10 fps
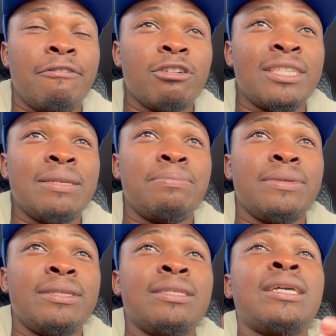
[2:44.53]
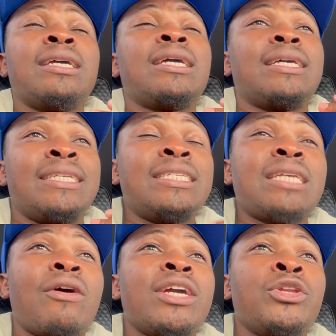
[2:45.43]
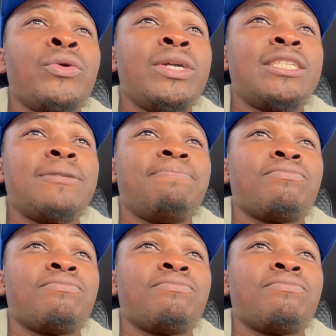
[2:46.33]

TP, this is how I do it.